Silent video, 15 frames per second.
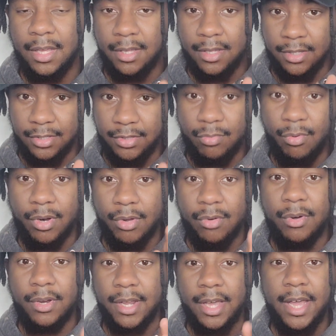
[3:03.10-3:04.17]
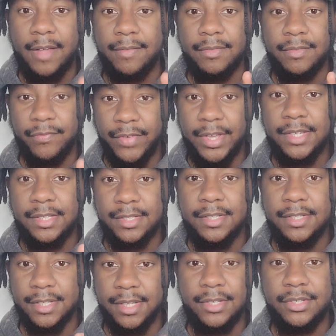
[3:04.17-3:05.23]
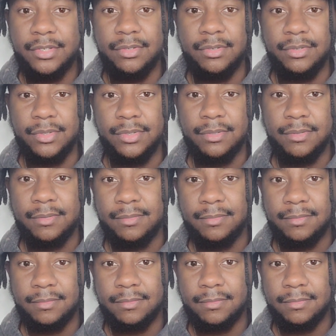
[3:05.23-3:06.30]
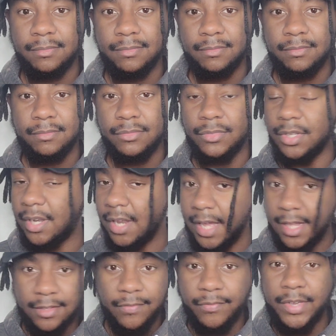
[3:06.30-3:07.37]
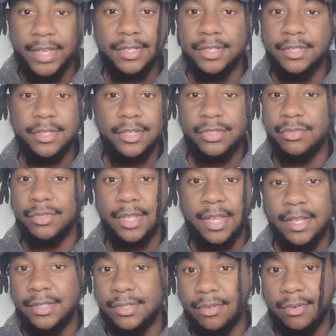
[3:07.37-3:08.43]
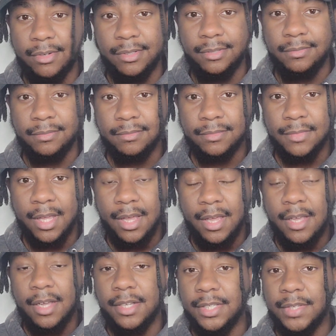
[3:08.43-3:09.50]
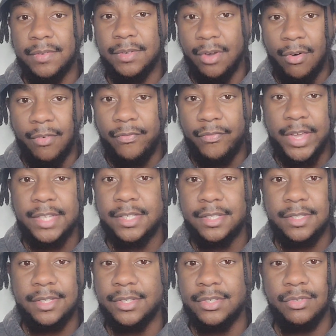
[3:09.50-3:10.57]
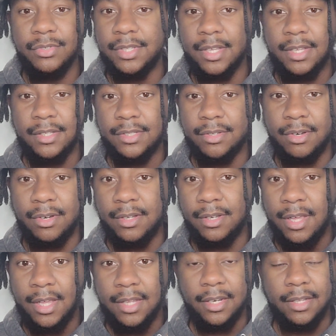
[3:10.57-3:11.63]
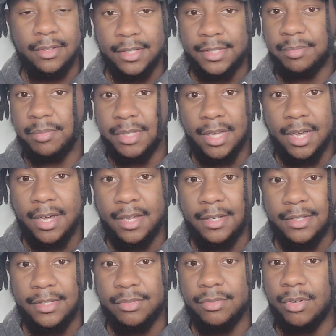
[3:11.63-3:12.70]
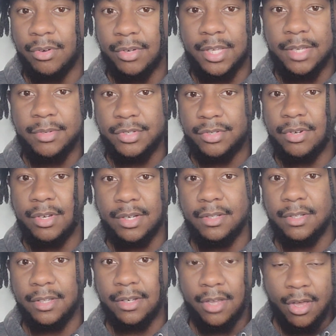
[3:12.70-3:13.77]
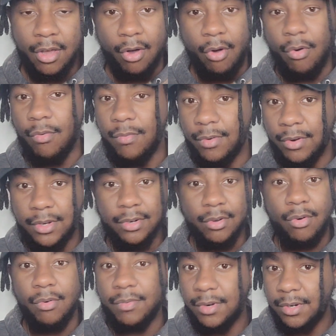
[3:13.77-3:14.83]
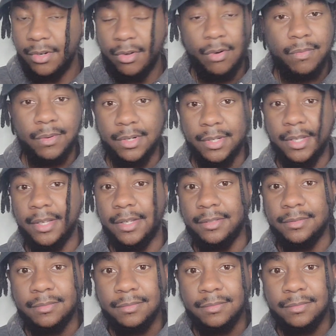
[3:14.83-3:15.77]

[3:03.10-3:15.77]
You are going to have to face these issues. You're going to have to face these issues hands-on. Because if you don't face these issues hands-on, then let's be honest, you're going to keep struggling over and over and over again.